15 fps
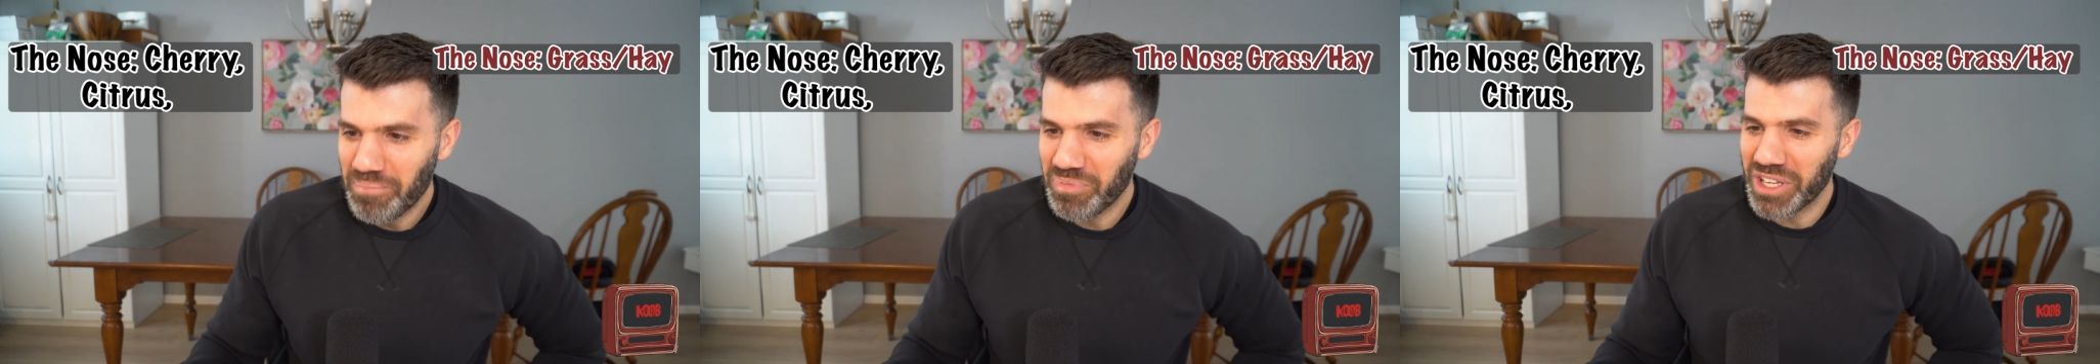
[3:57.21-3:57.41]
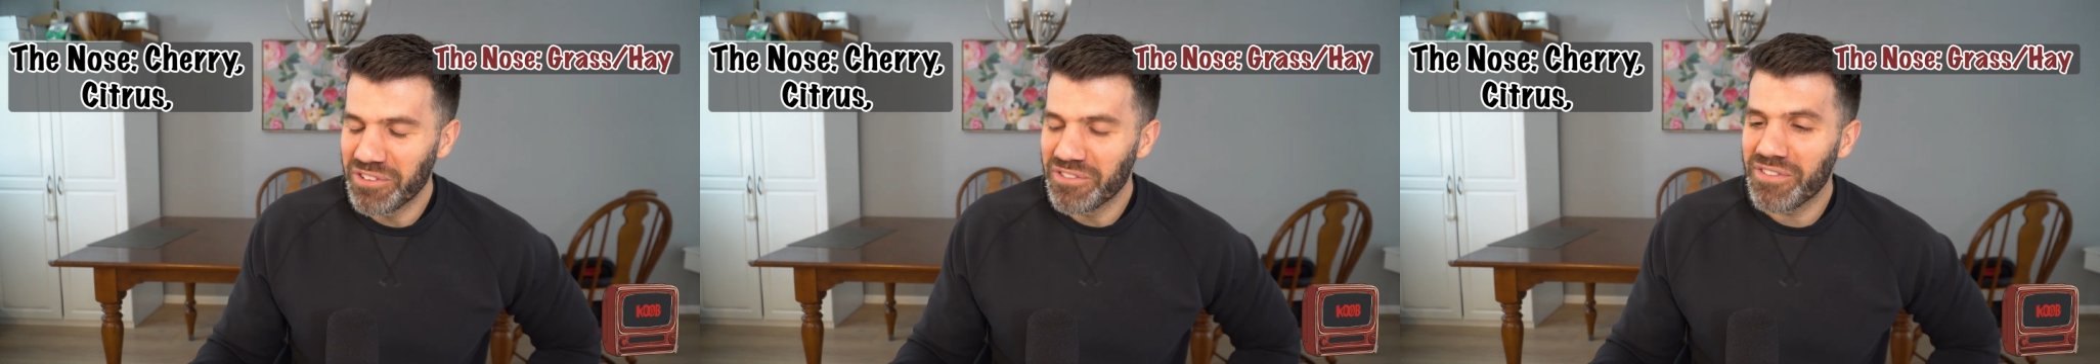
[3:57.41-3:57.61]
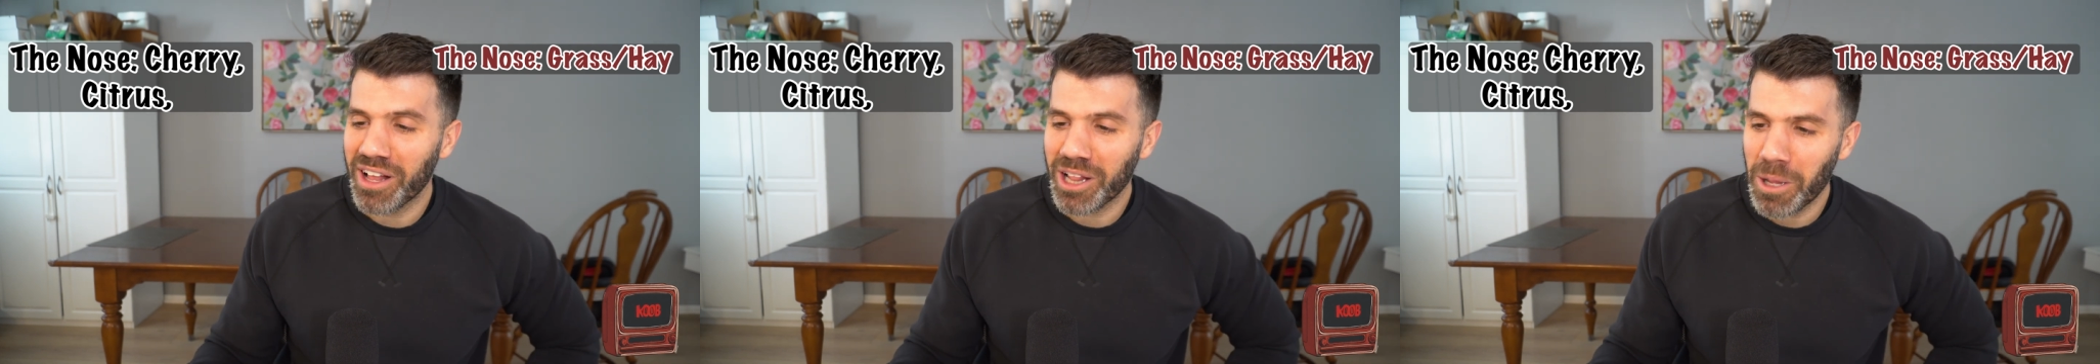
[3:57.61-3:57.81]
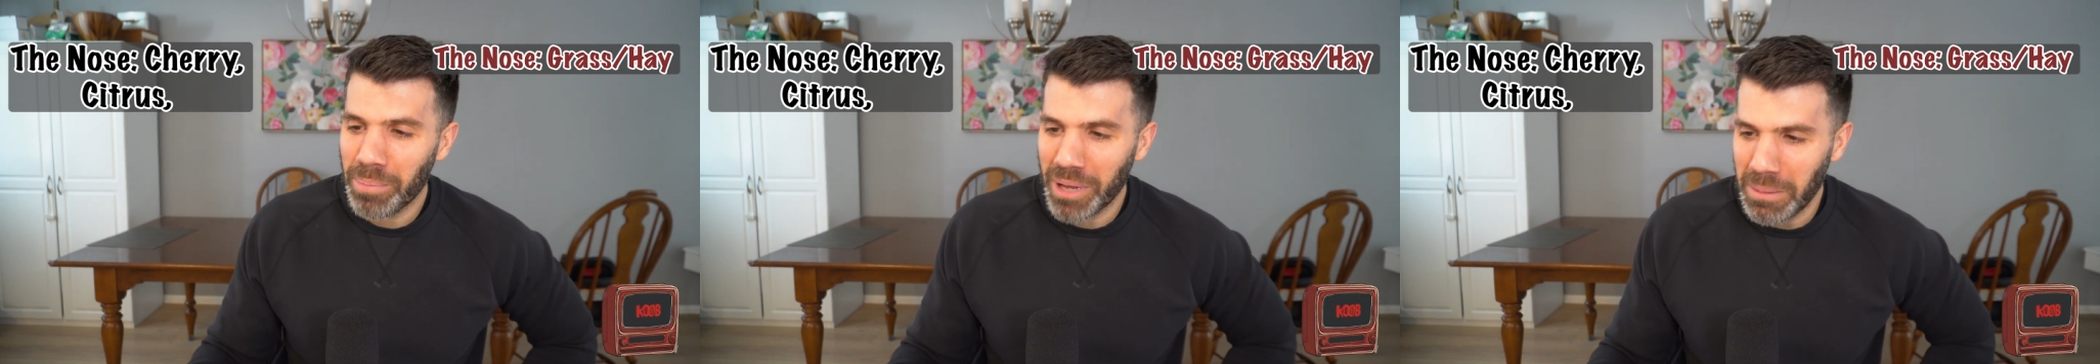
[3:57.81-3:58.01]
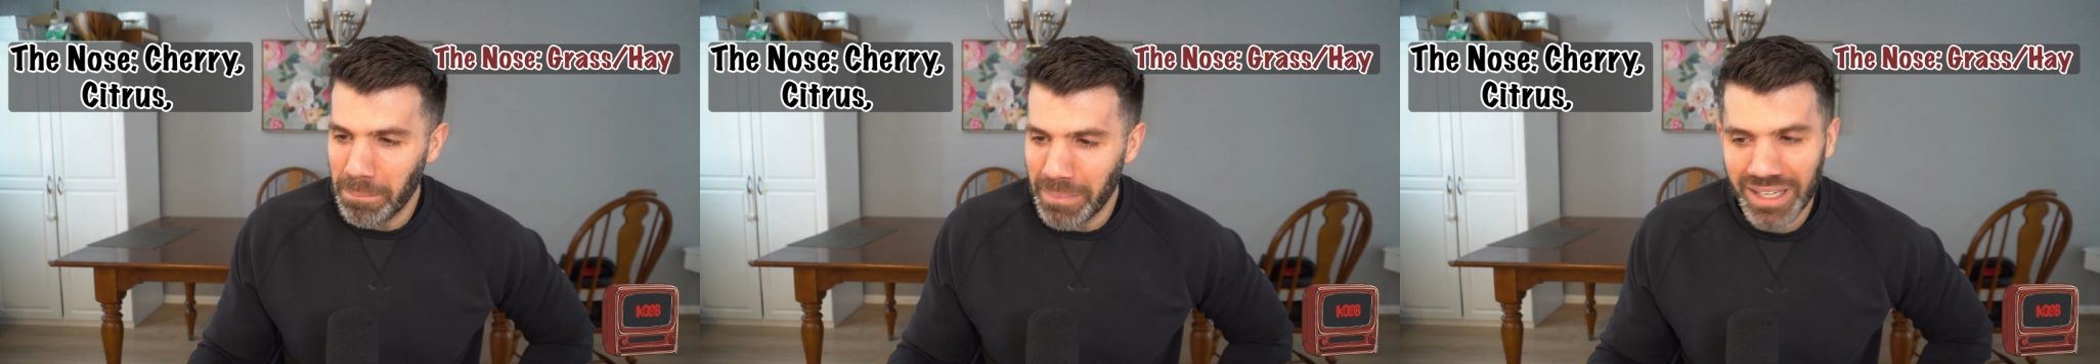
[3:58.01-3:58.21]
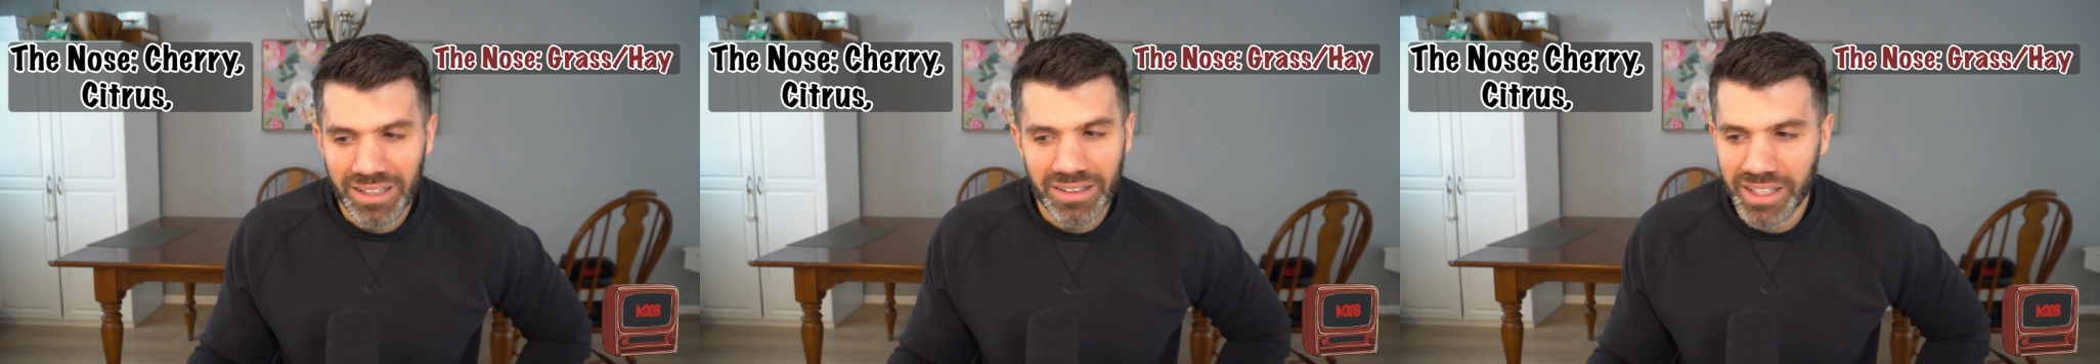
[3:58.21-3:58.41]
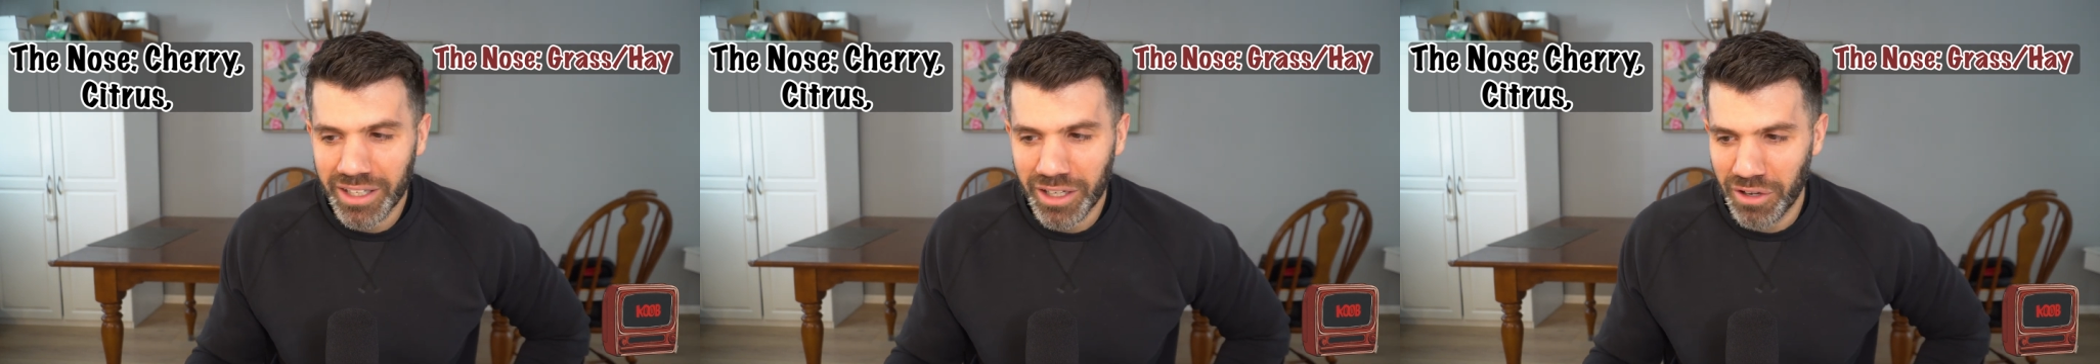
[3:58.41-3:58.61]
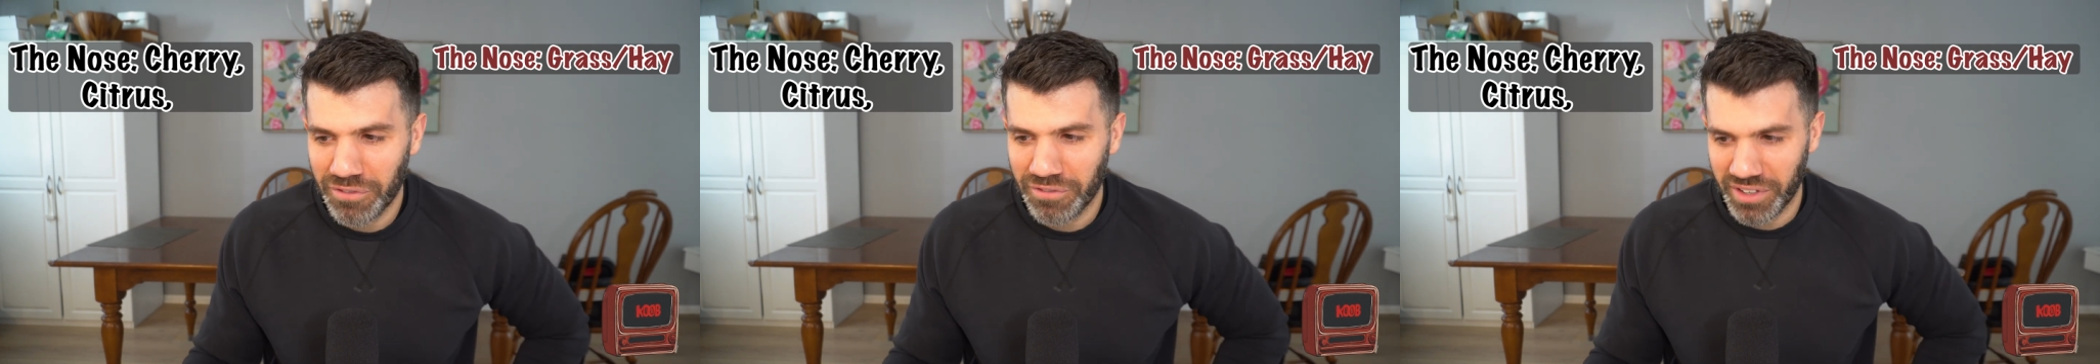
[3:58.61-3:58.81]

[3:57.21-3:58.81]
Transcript: envelop a mingling of